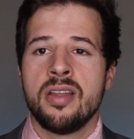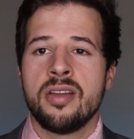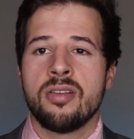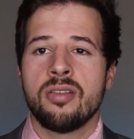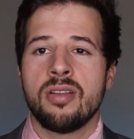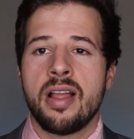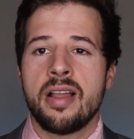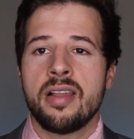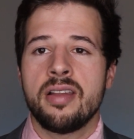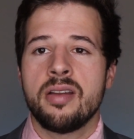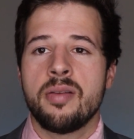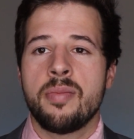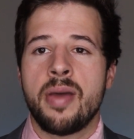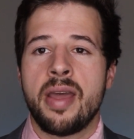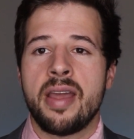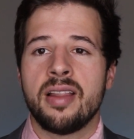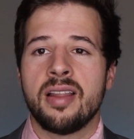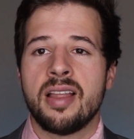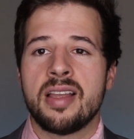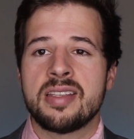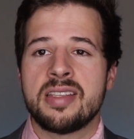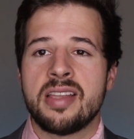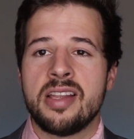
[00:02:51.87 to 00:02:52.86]
you're likely to pay
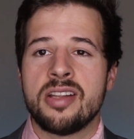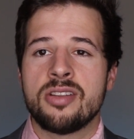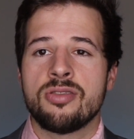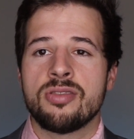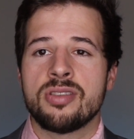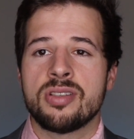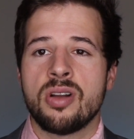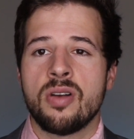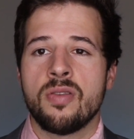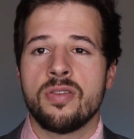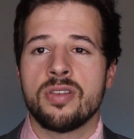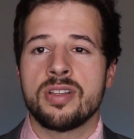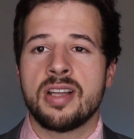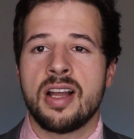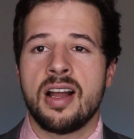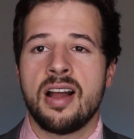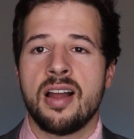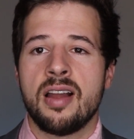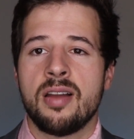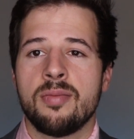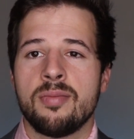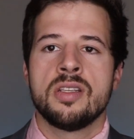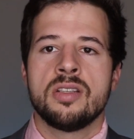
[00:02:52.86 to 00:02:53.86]
less interest over
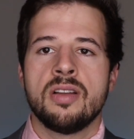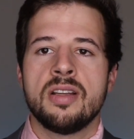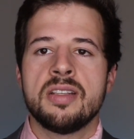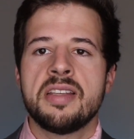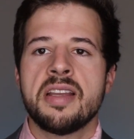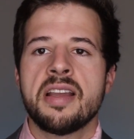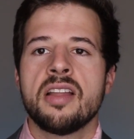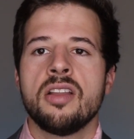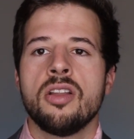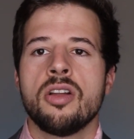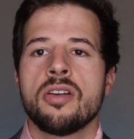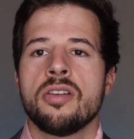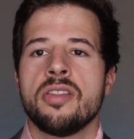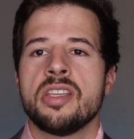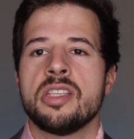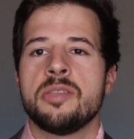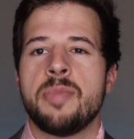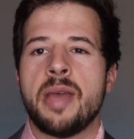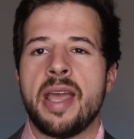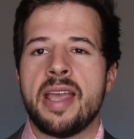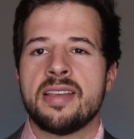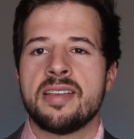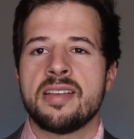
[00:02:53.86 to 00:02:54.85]
time. So let's take a look at this
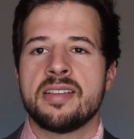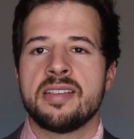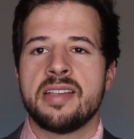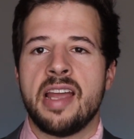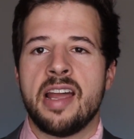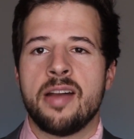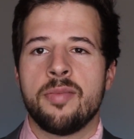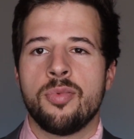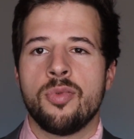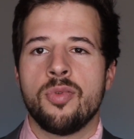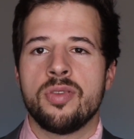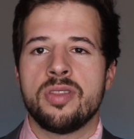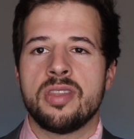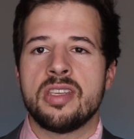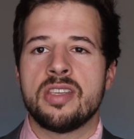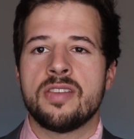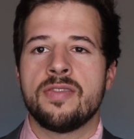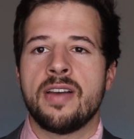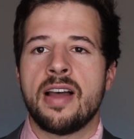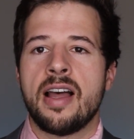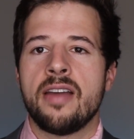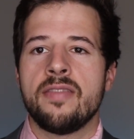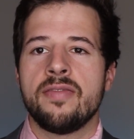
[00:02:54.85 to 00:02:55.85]
base example with
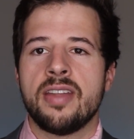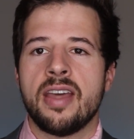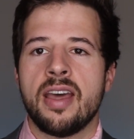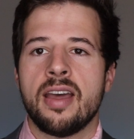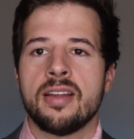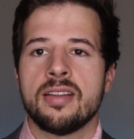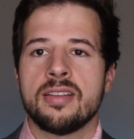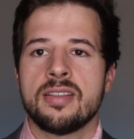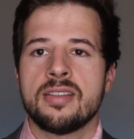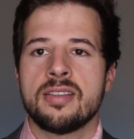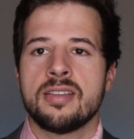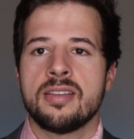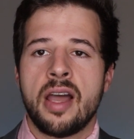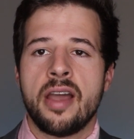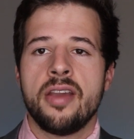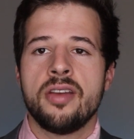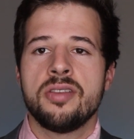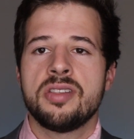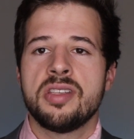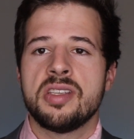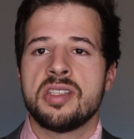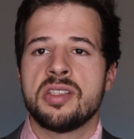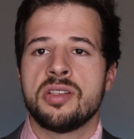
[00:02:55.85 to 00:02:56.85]
these 5 debts. I
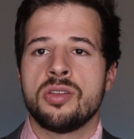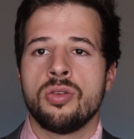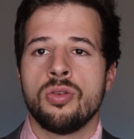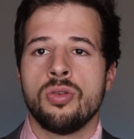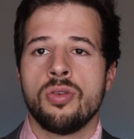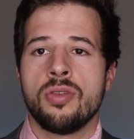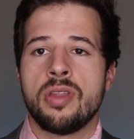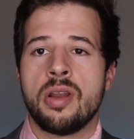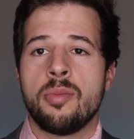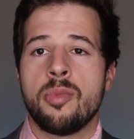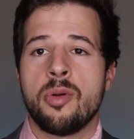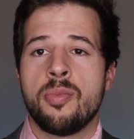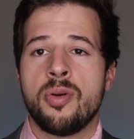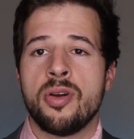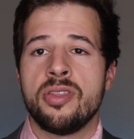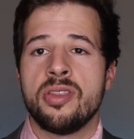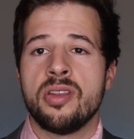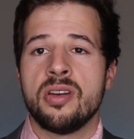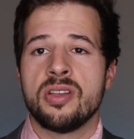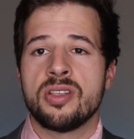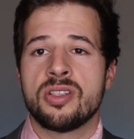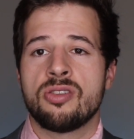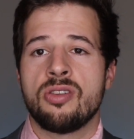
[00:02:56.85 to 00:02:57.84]
use this tool that I'm gonna put in
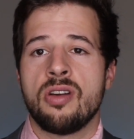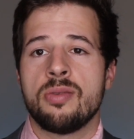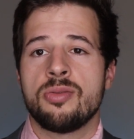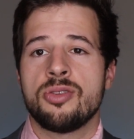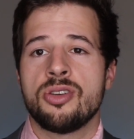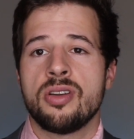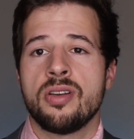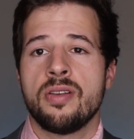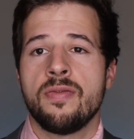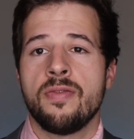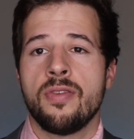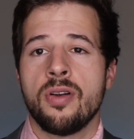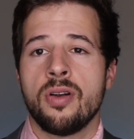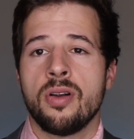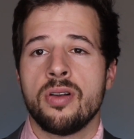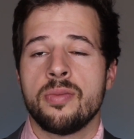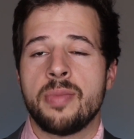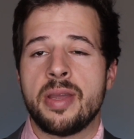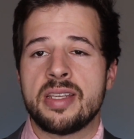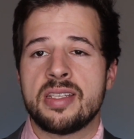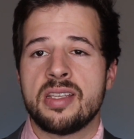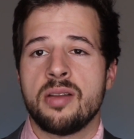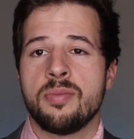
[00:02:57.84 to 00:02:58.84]
the description for
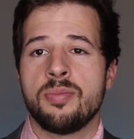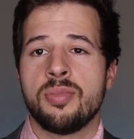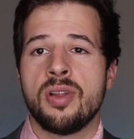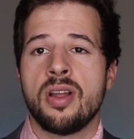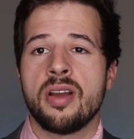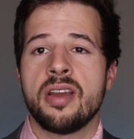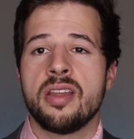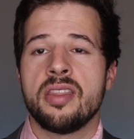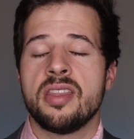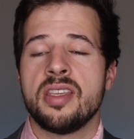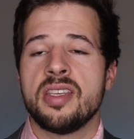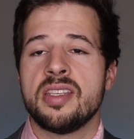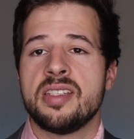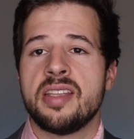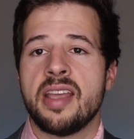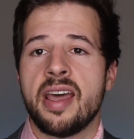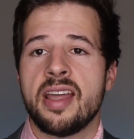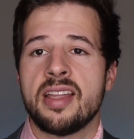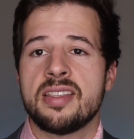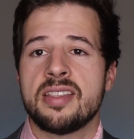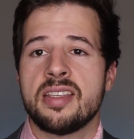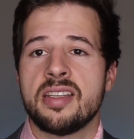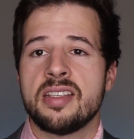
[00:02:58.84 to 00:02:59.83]
basically to plug in these
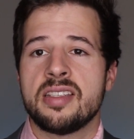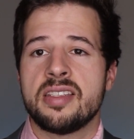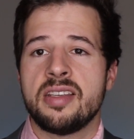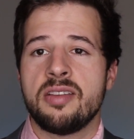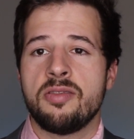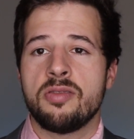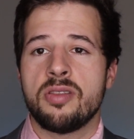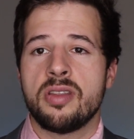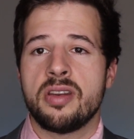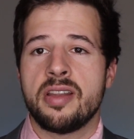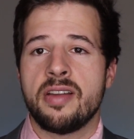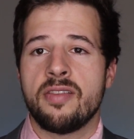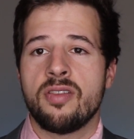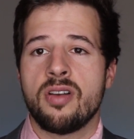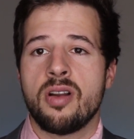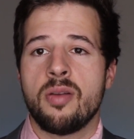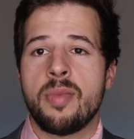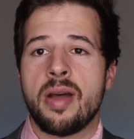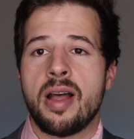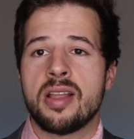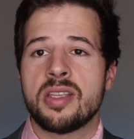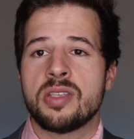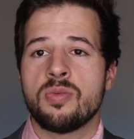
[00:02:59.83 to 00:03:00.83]
debts and see what the different
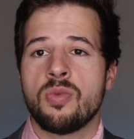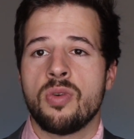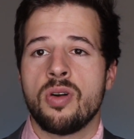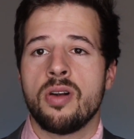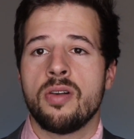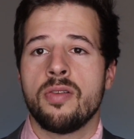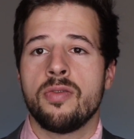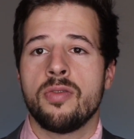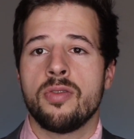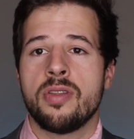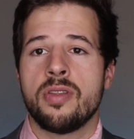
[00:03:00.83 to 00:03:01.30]
amounts were for